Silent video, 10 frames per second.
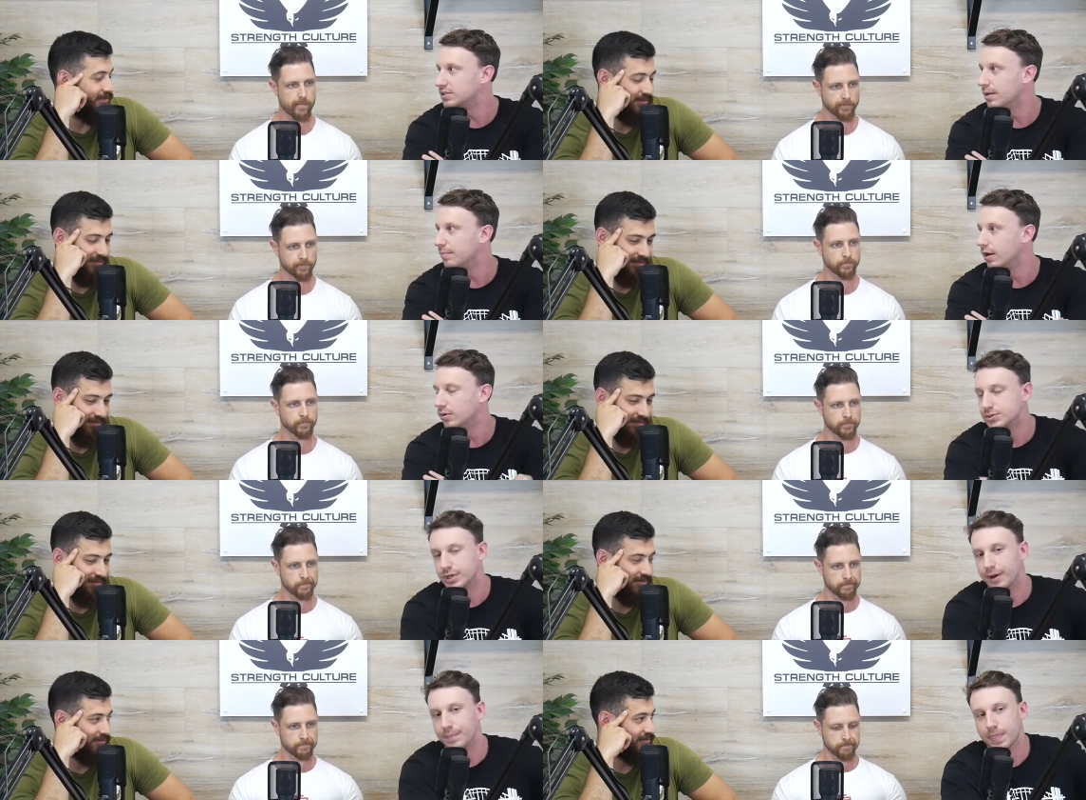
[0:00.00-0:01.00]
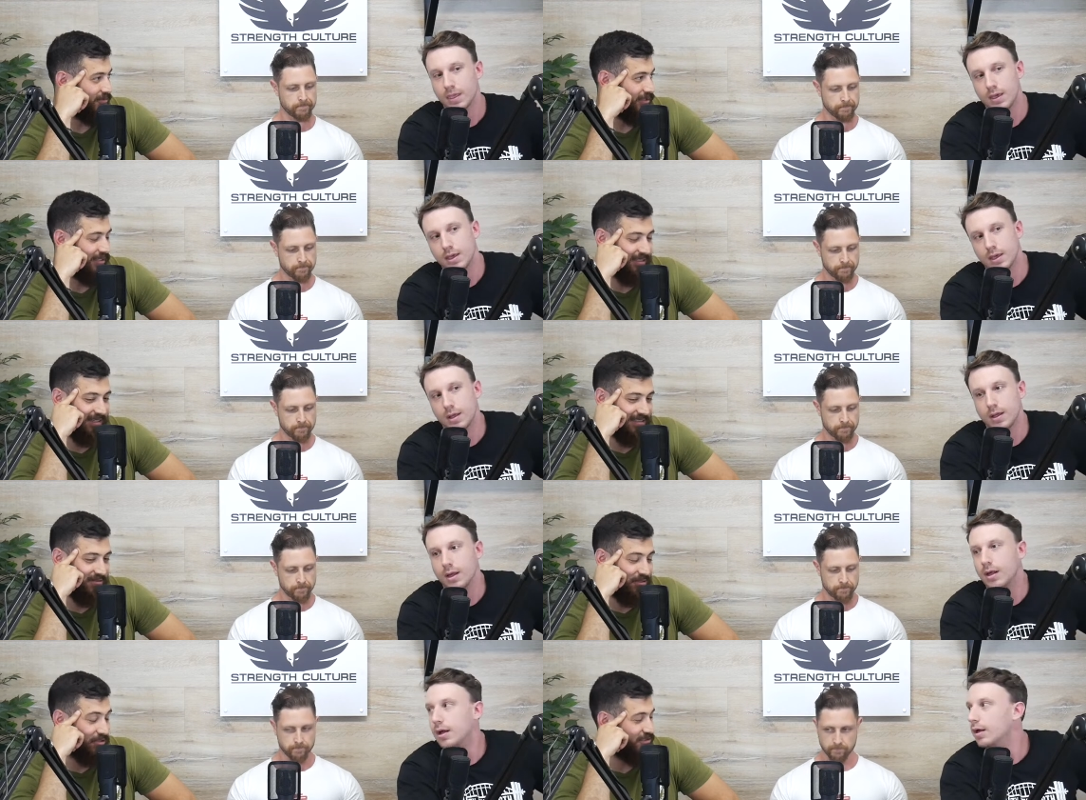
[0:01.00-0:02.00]
Speaker 1: the same battle. So we're a
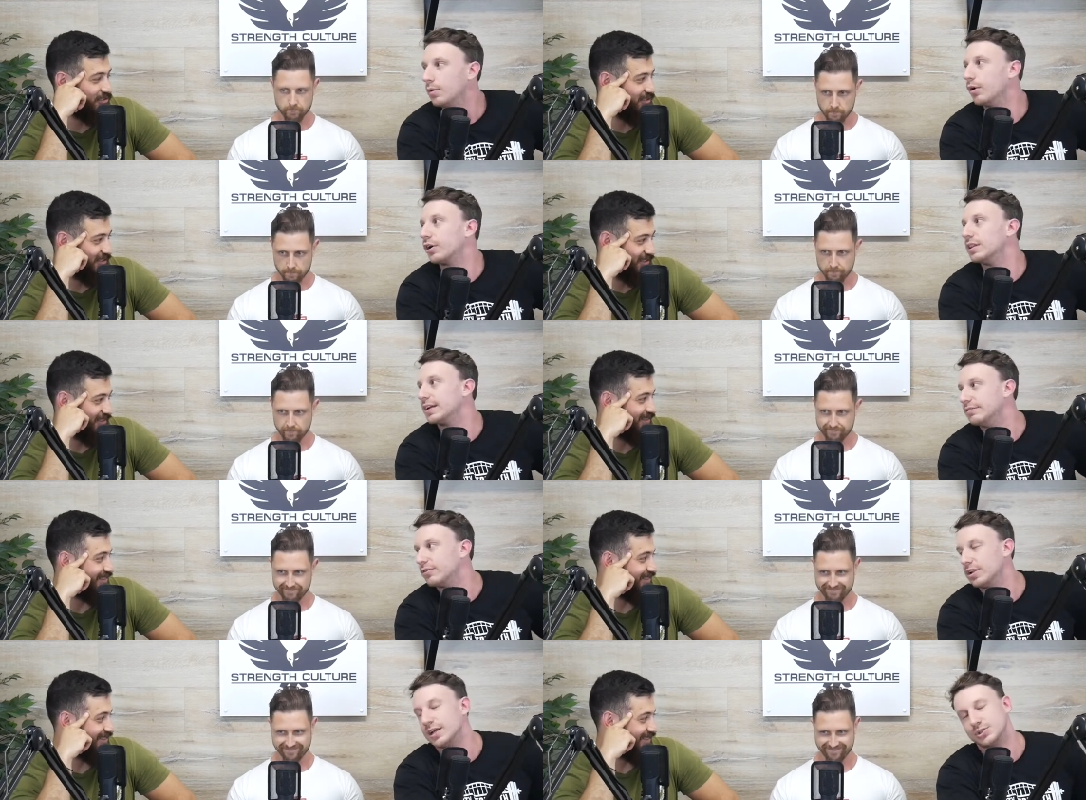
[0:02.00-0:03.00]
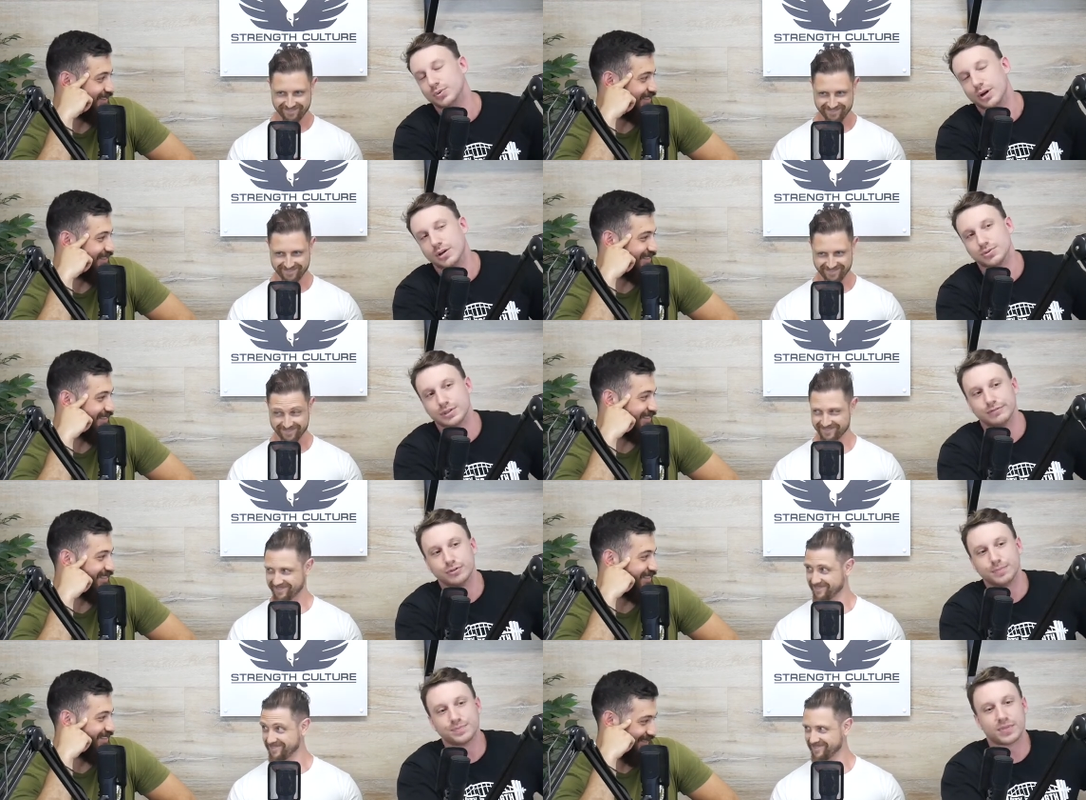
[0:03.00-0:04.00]
collective consciousness. We're a collective. Con- that's the word I was looking
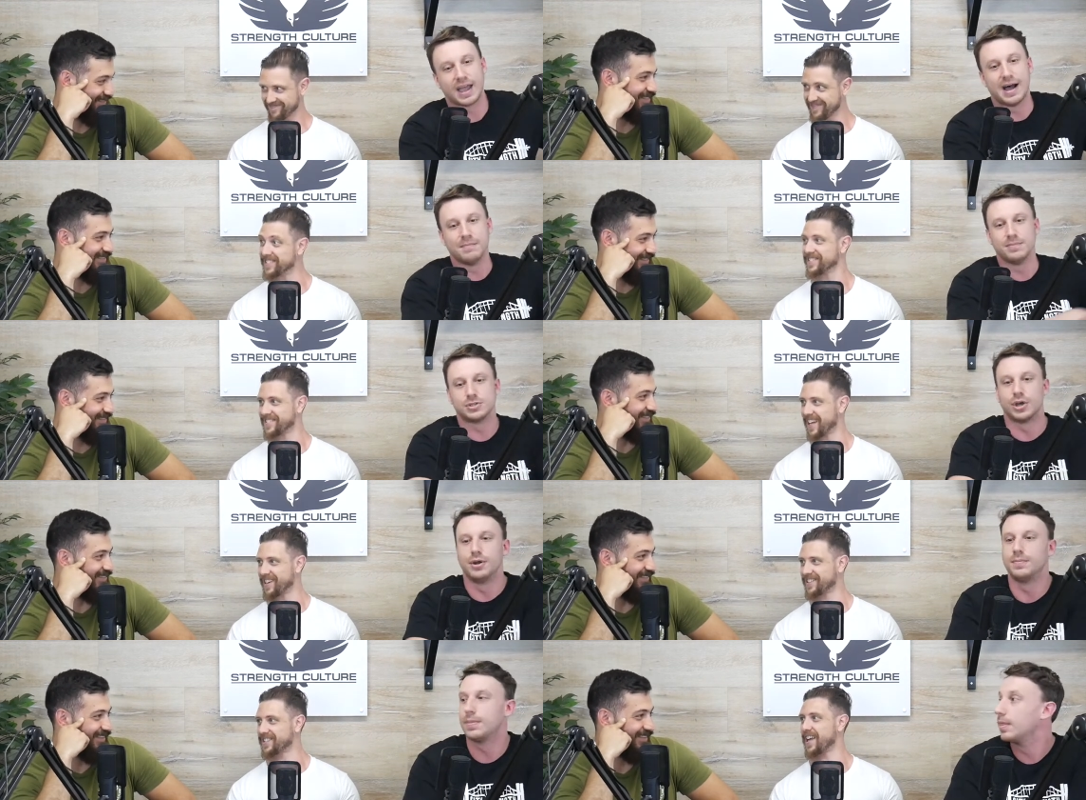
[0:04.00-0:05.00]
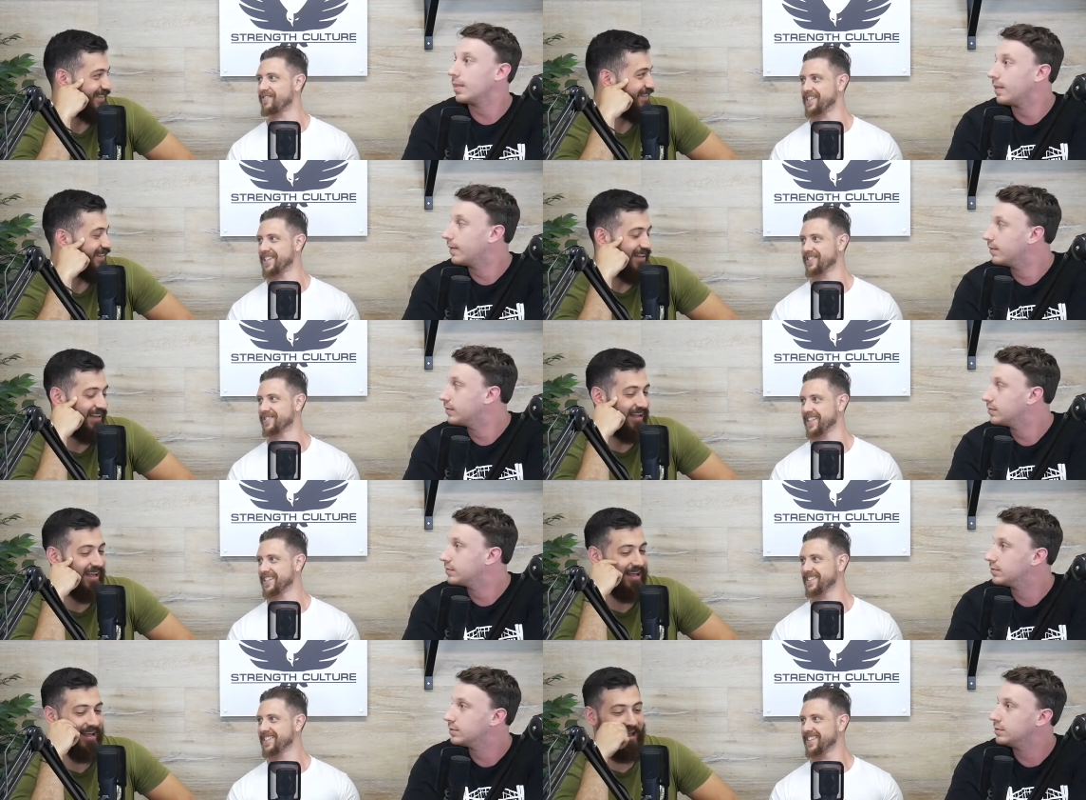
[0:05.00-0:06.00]
for. Um, so started
Speaker 2: reading Daniel.
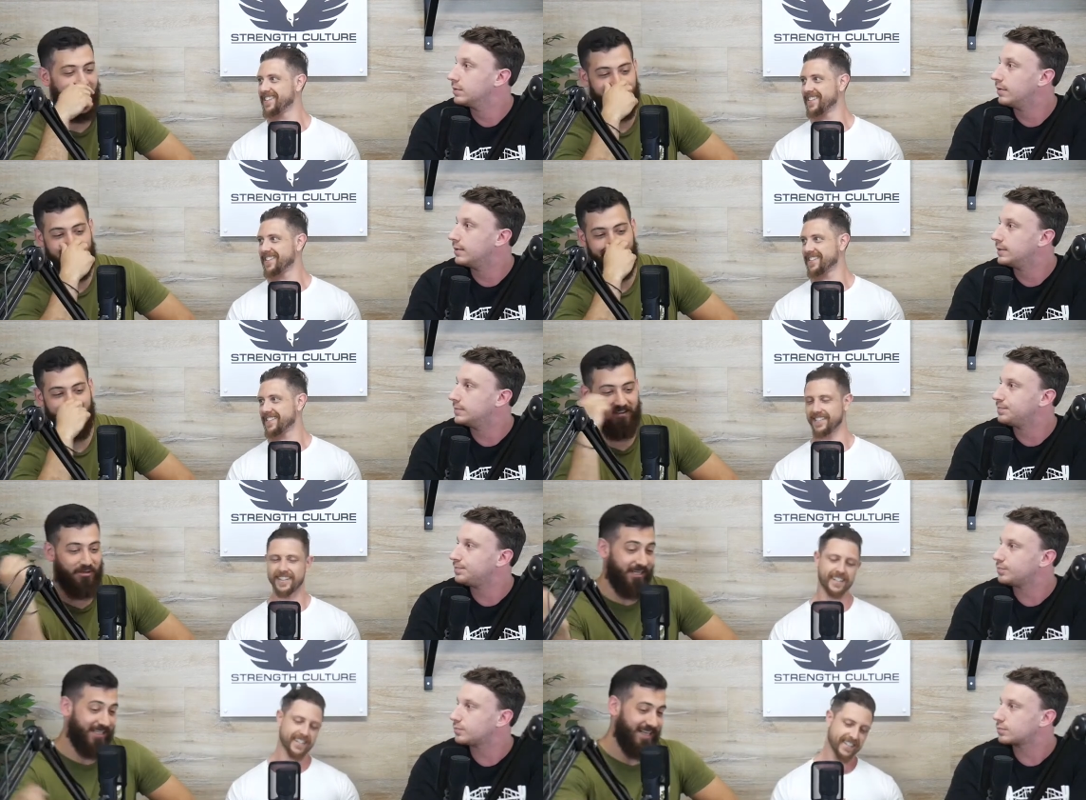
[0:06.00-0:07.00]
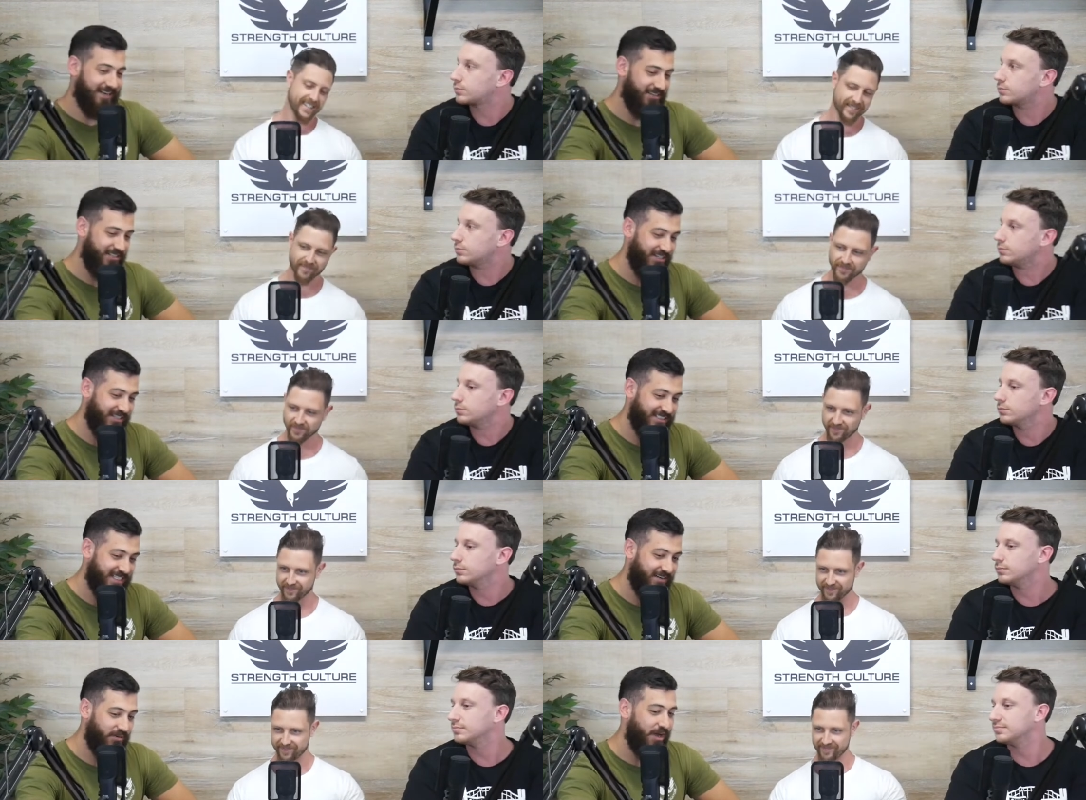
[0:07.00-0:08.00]
I, haven't. Man. I've got it here. I've got the notes
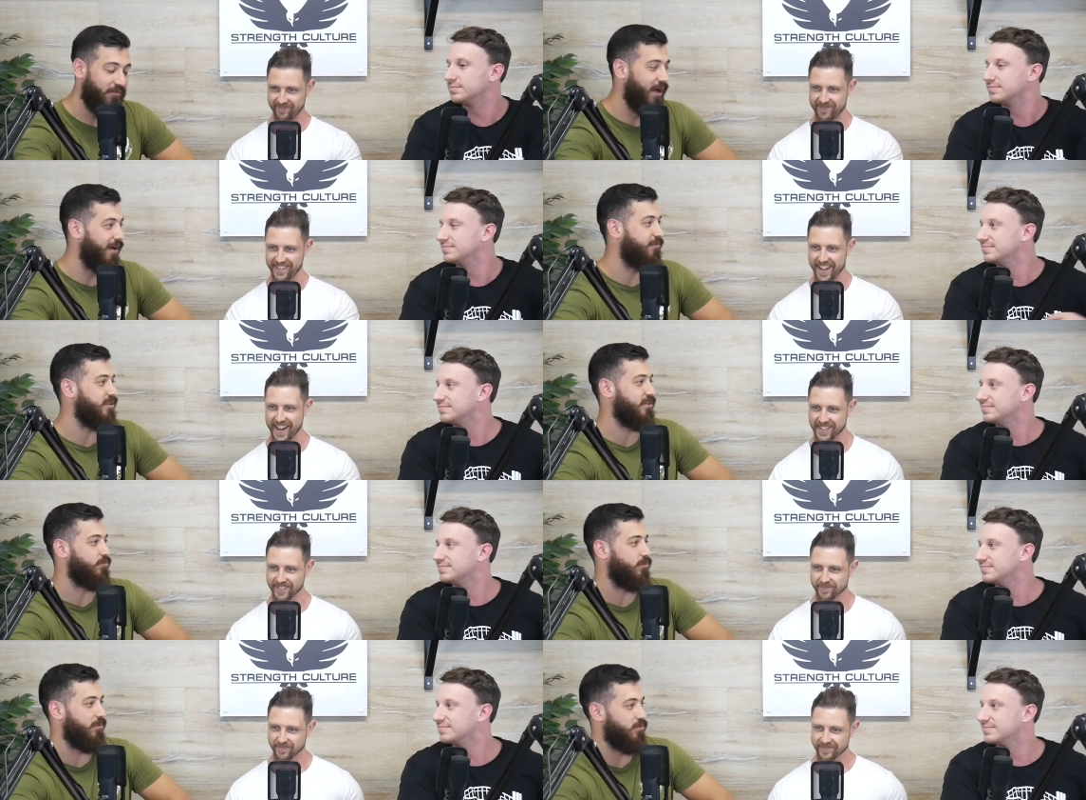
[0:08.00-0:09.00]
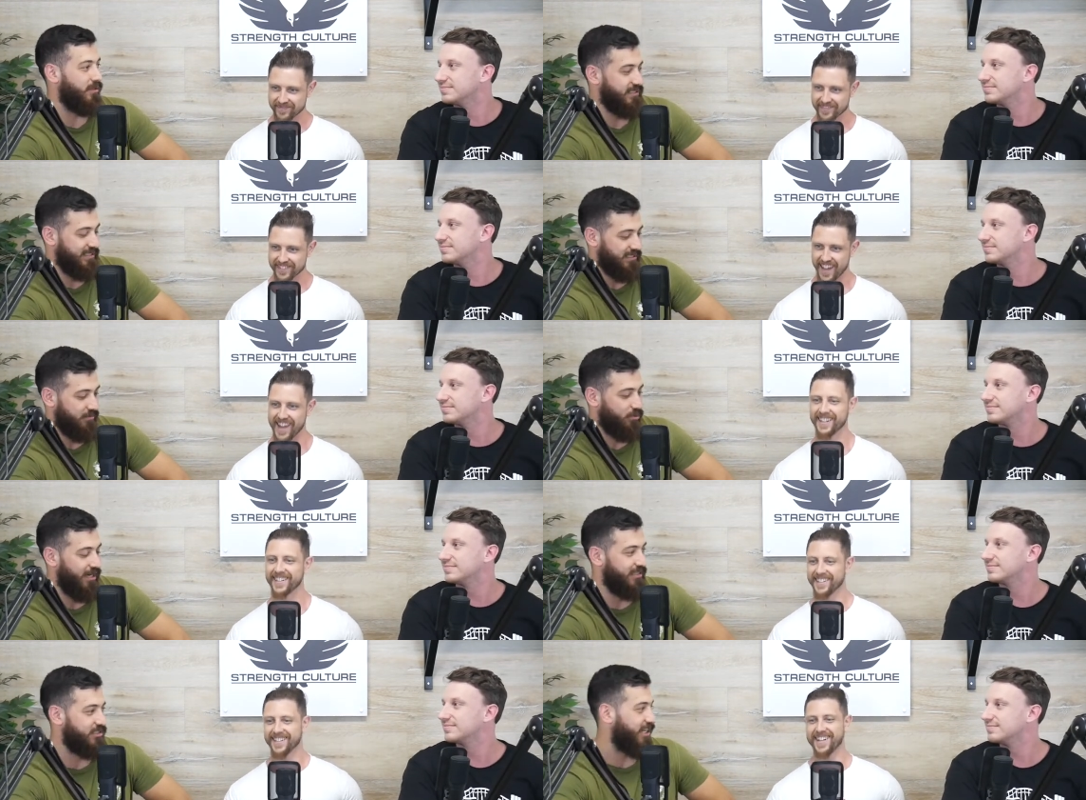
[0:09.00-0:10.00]
here. I've because I'm, I'm listening to the
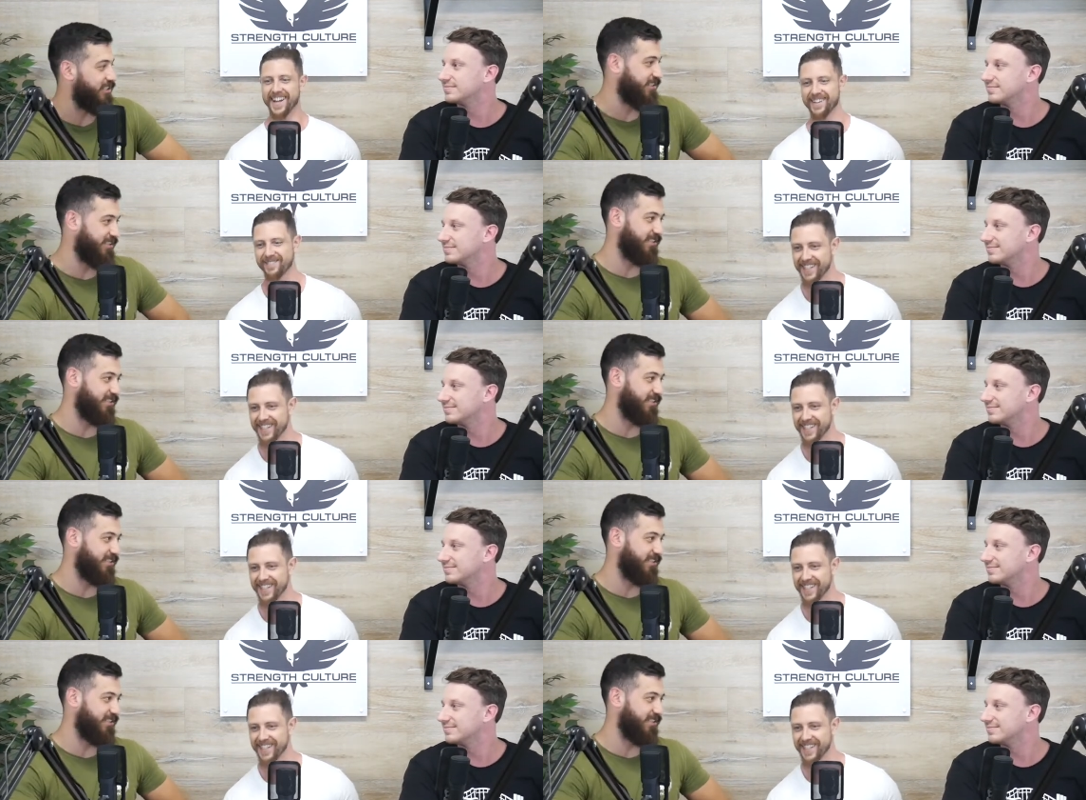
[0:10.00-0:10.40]
brain that changes